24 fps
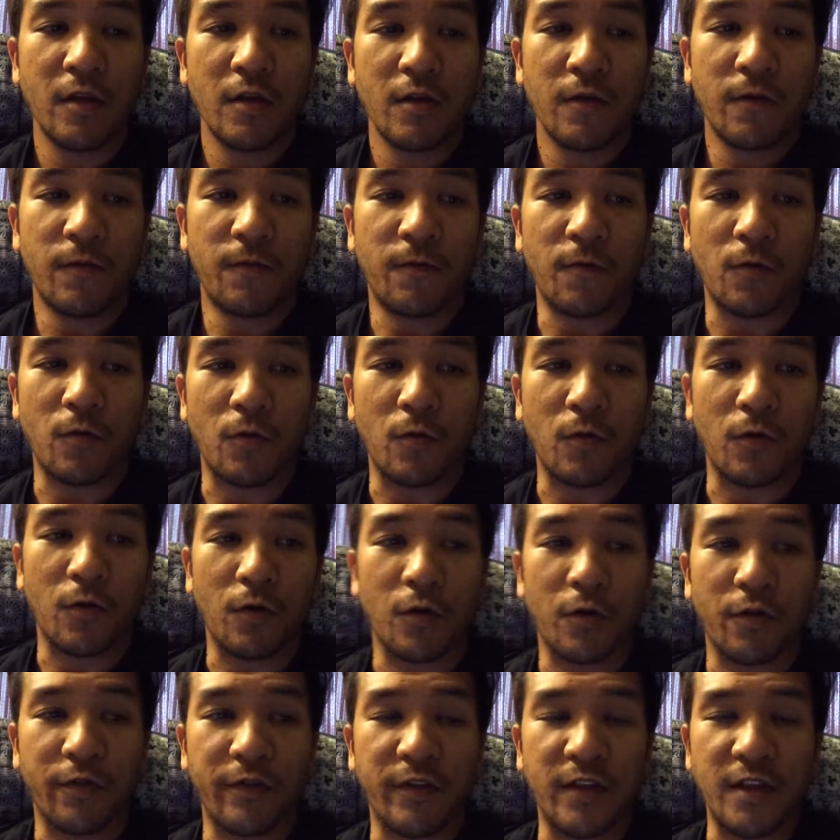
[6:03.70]

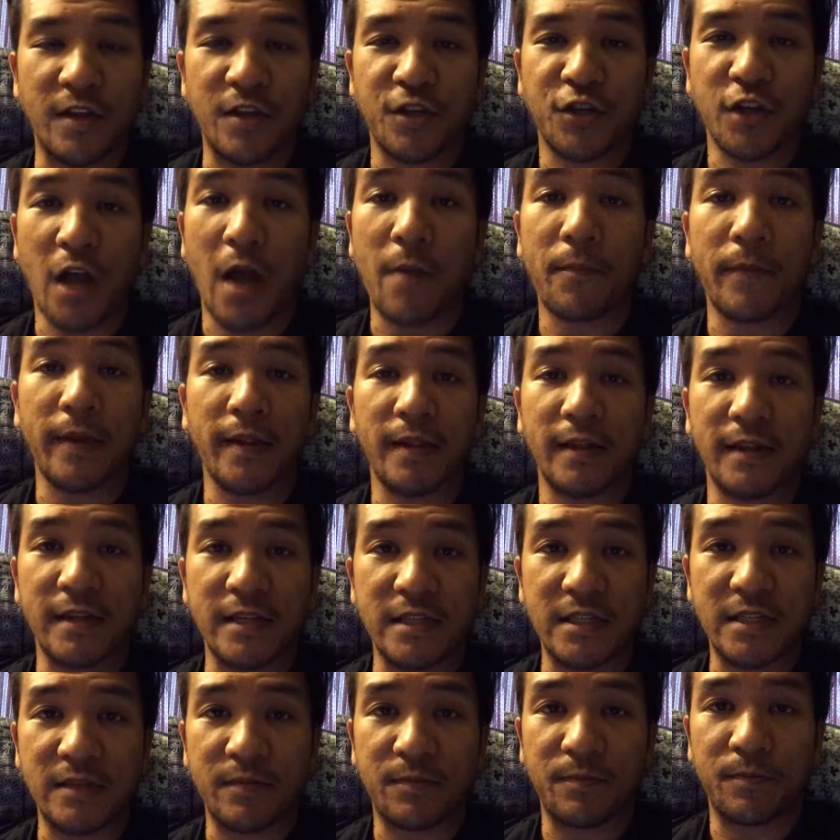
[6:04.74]
for the shopping
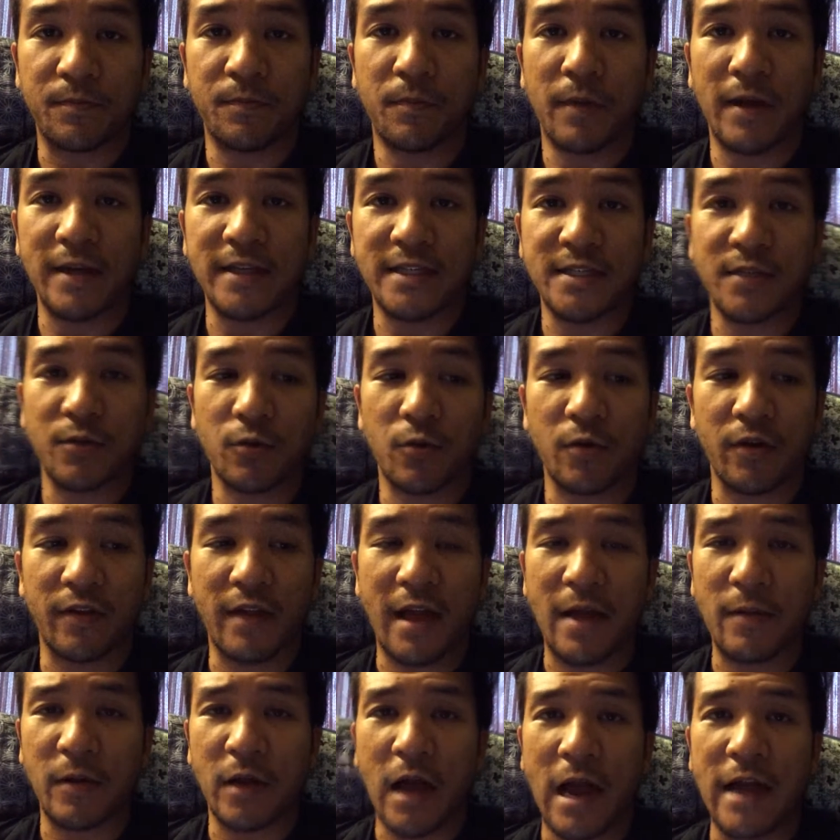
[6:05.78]
list by store,
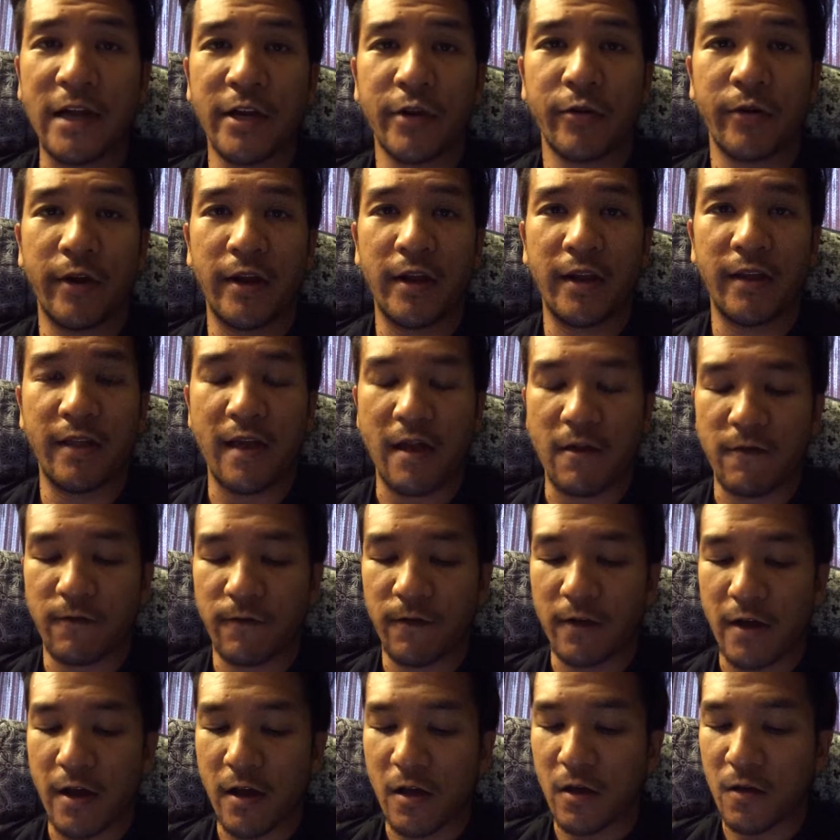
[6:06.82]
I created that
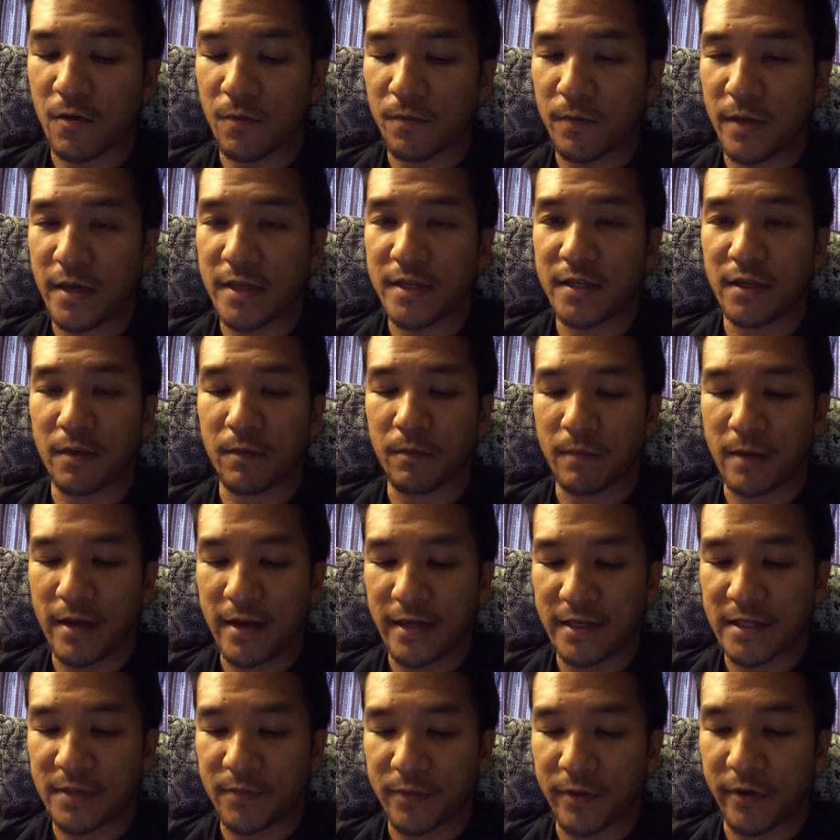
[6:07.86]
file based on my
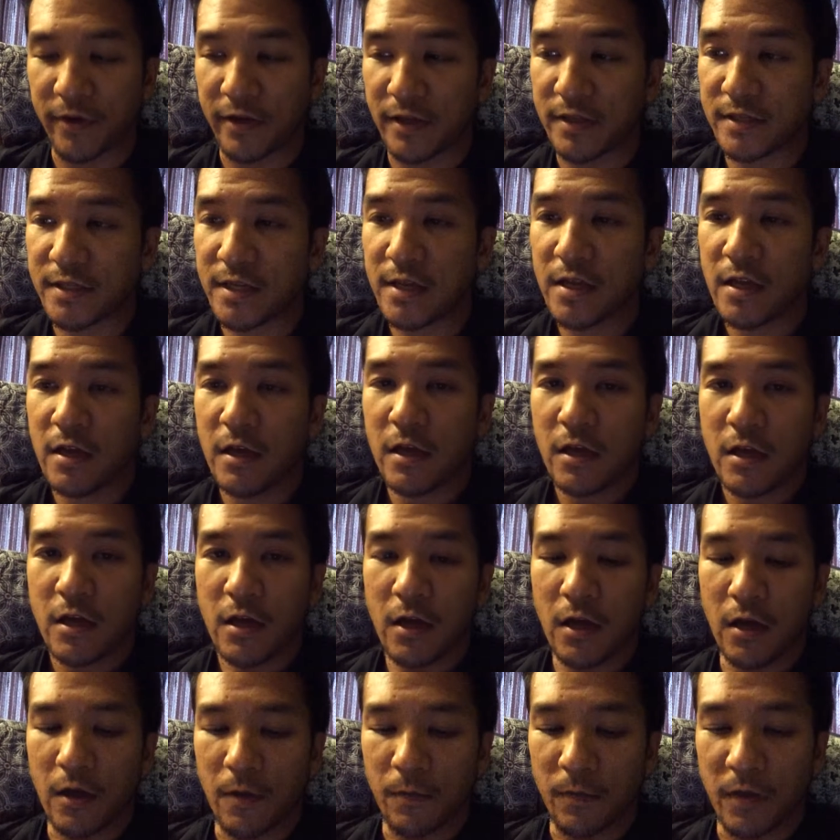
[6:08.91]
experience.
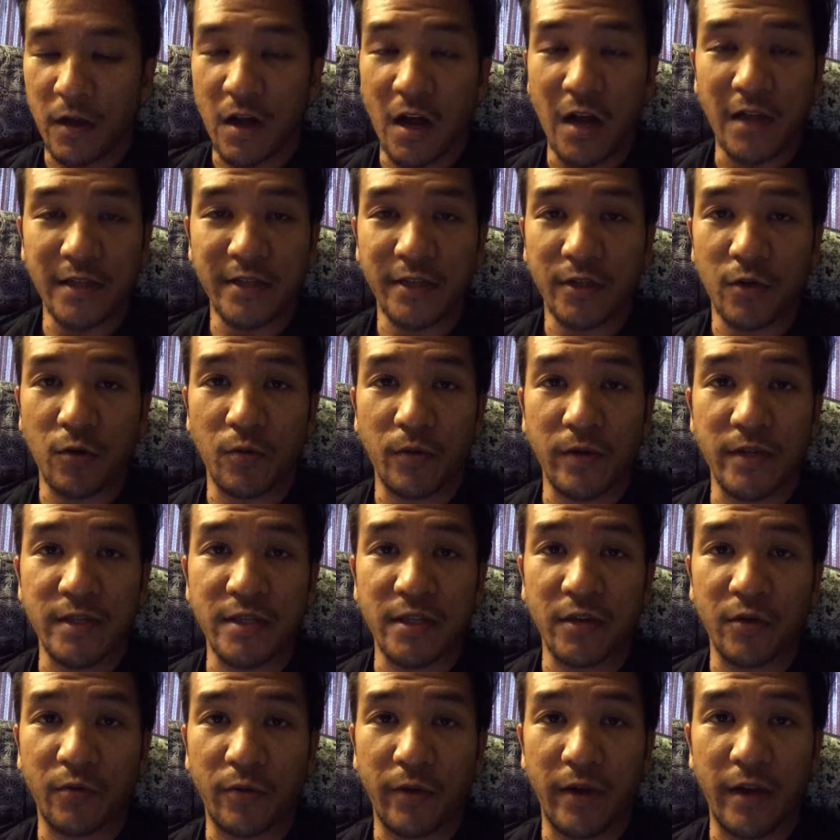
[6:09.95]
Costco is
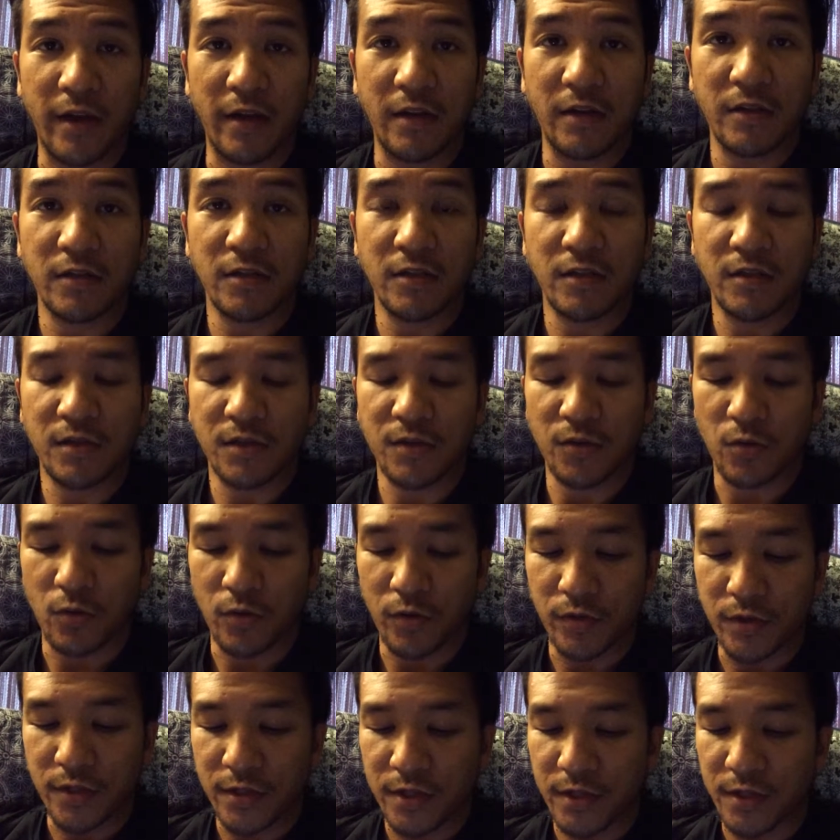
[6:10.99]
a great
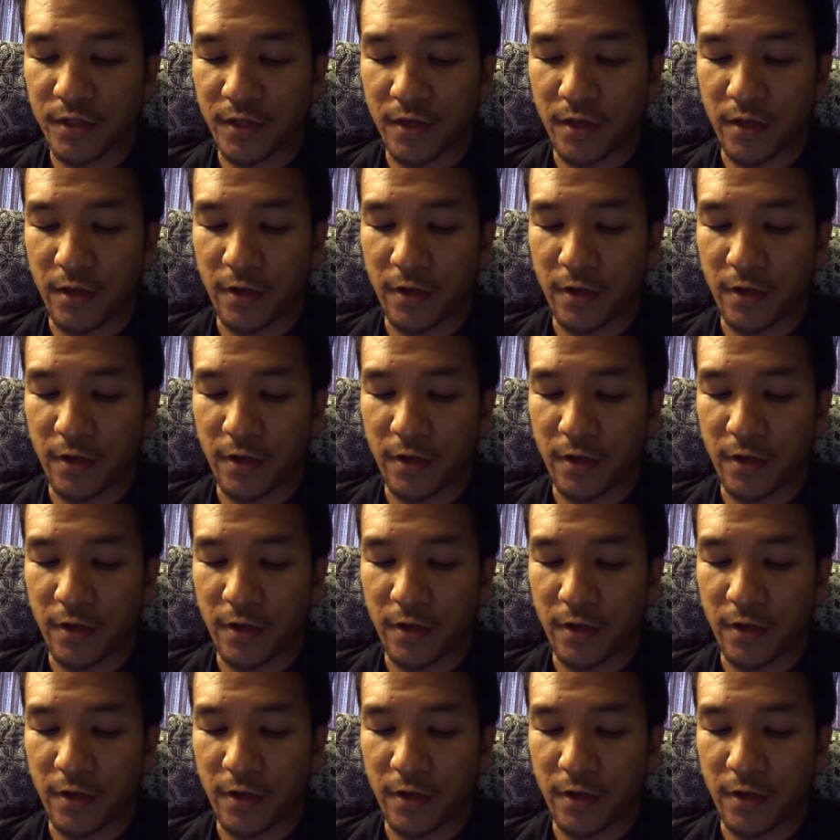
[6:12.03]
source.